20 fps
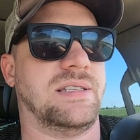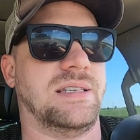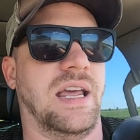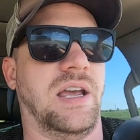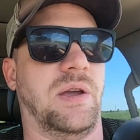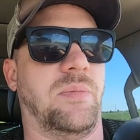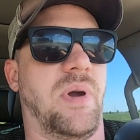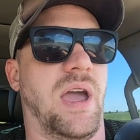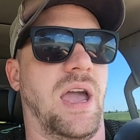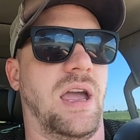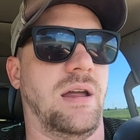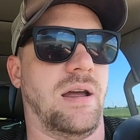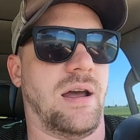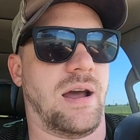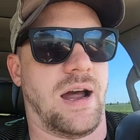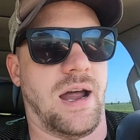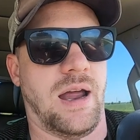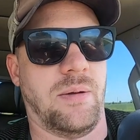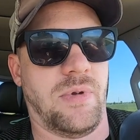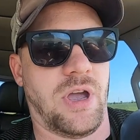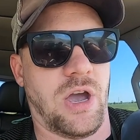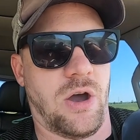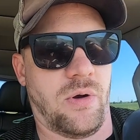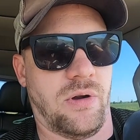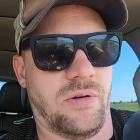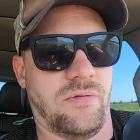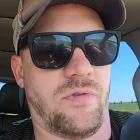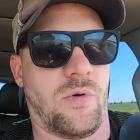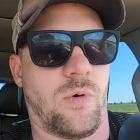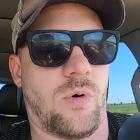stink bait. I'm
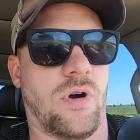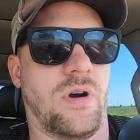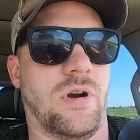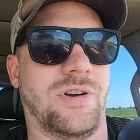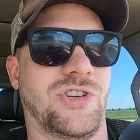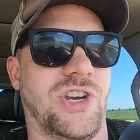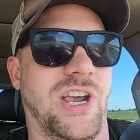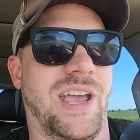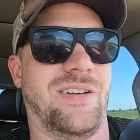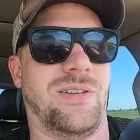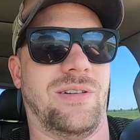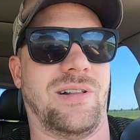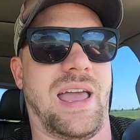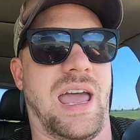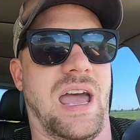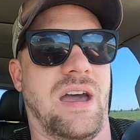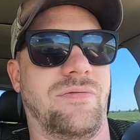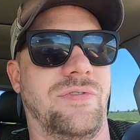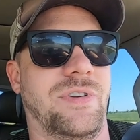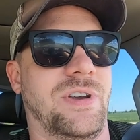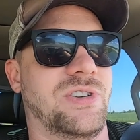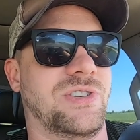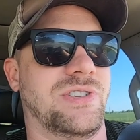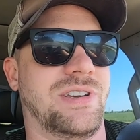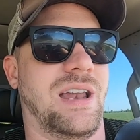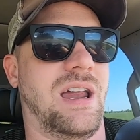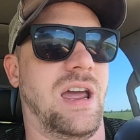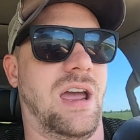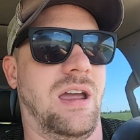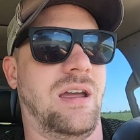going for channel catfish
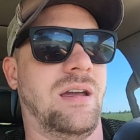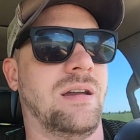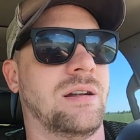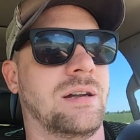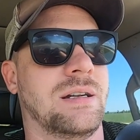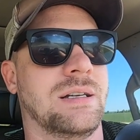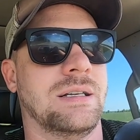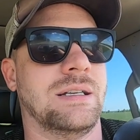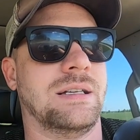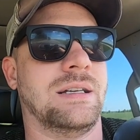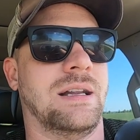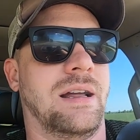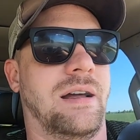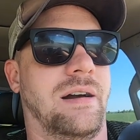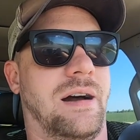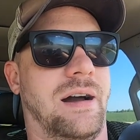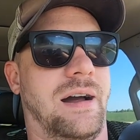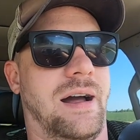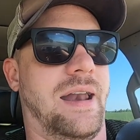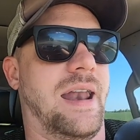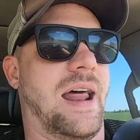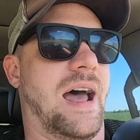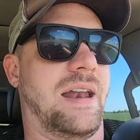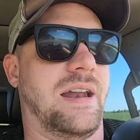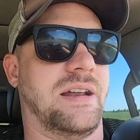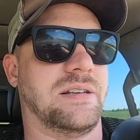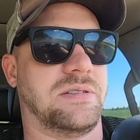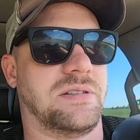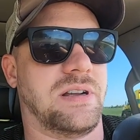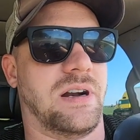today.
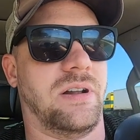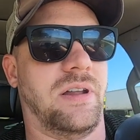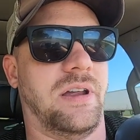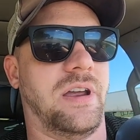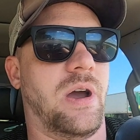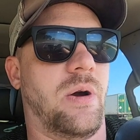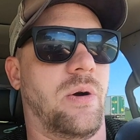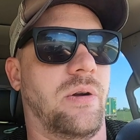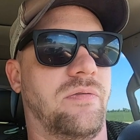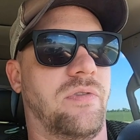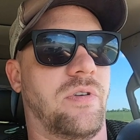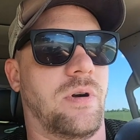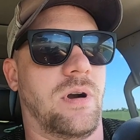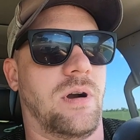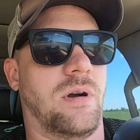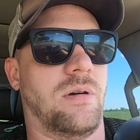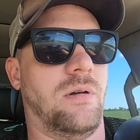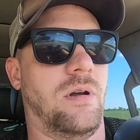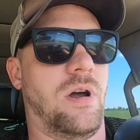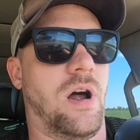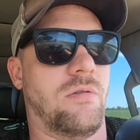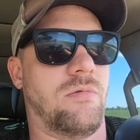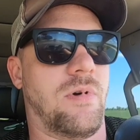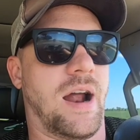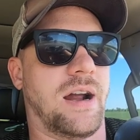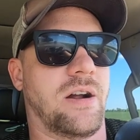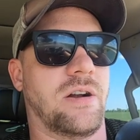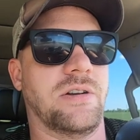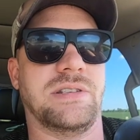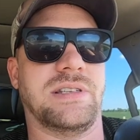Not necessarily going for a
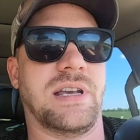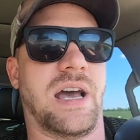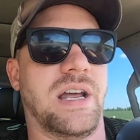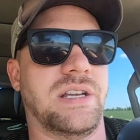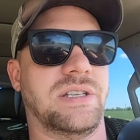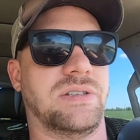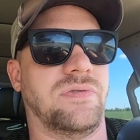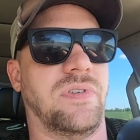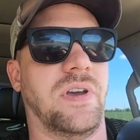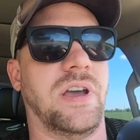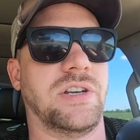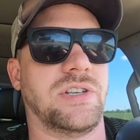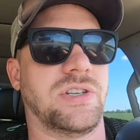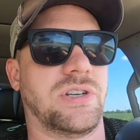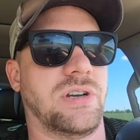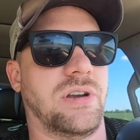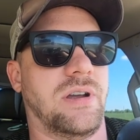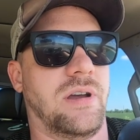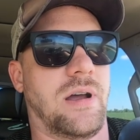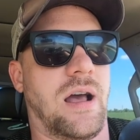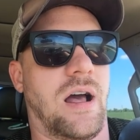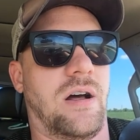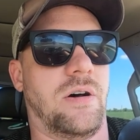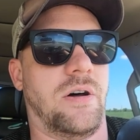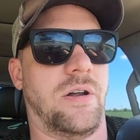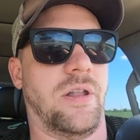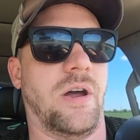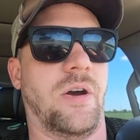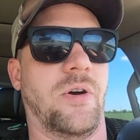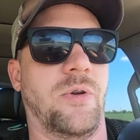record size fish,
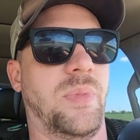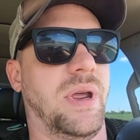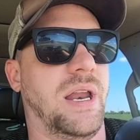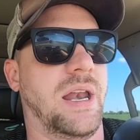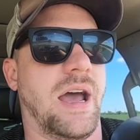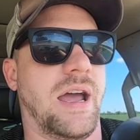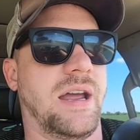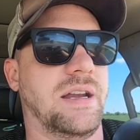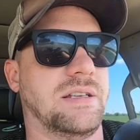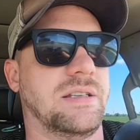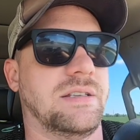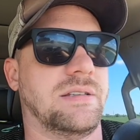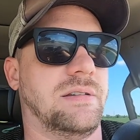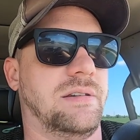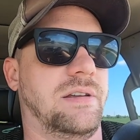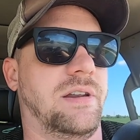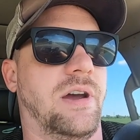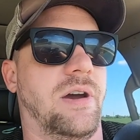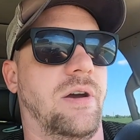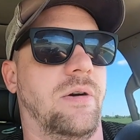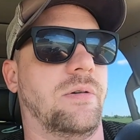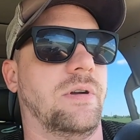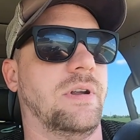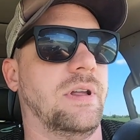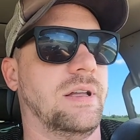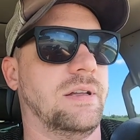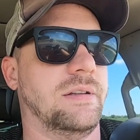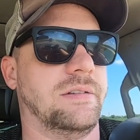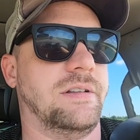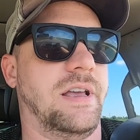although it'd be nice, you know,
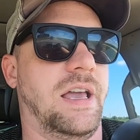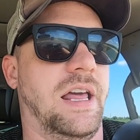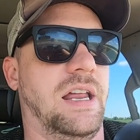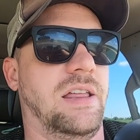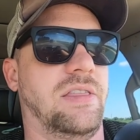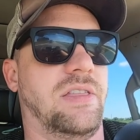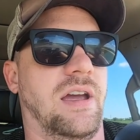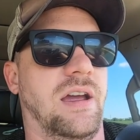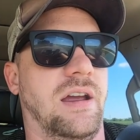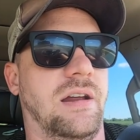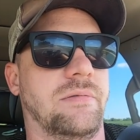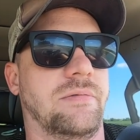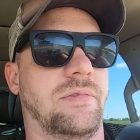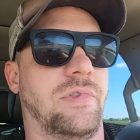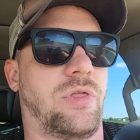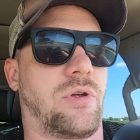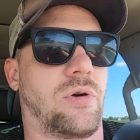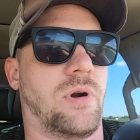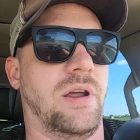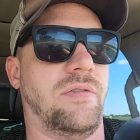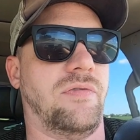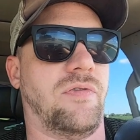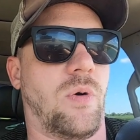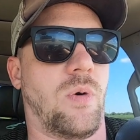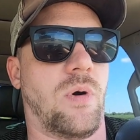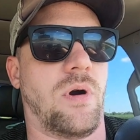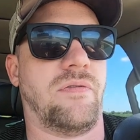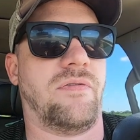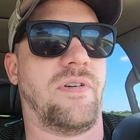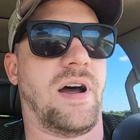anything 3,
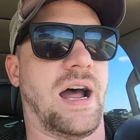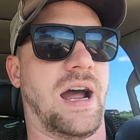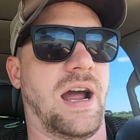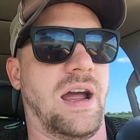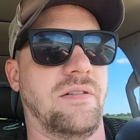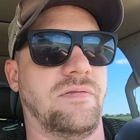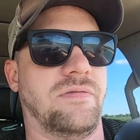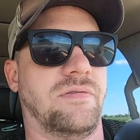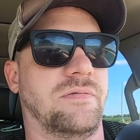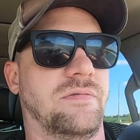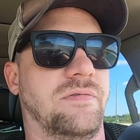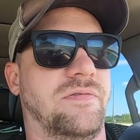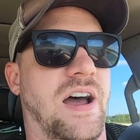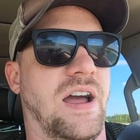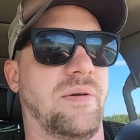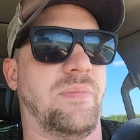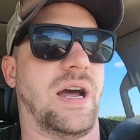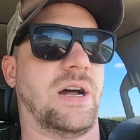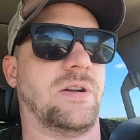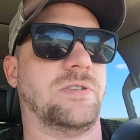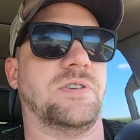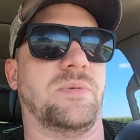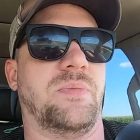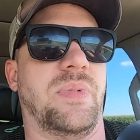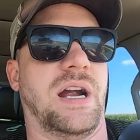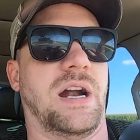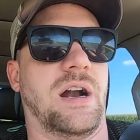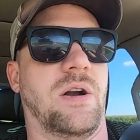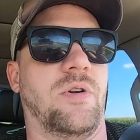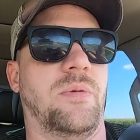4, 5 pounds or
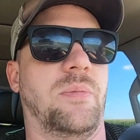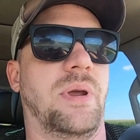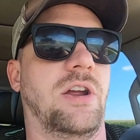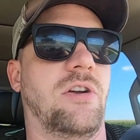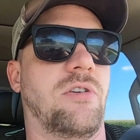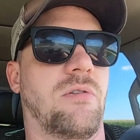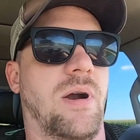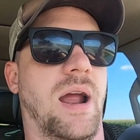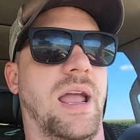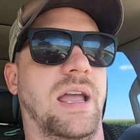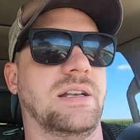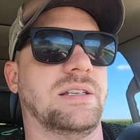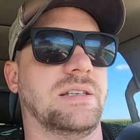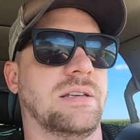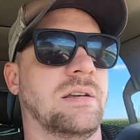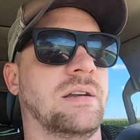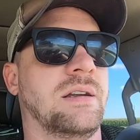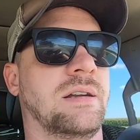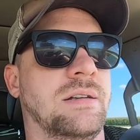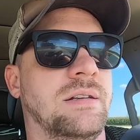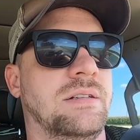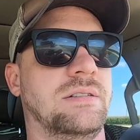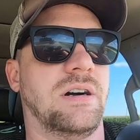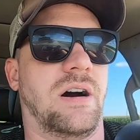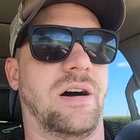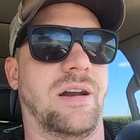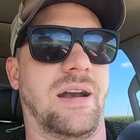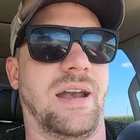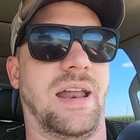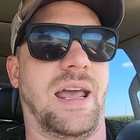bigger would be great
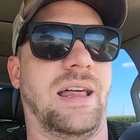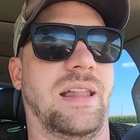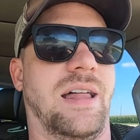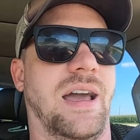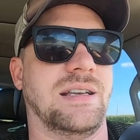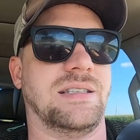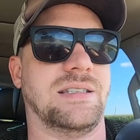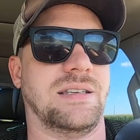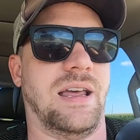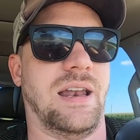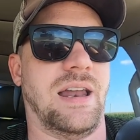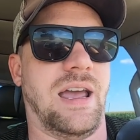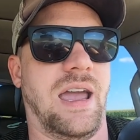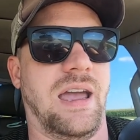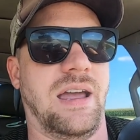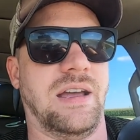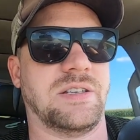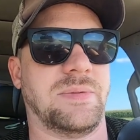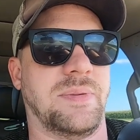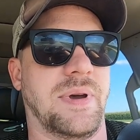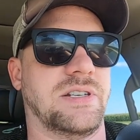on a day like today,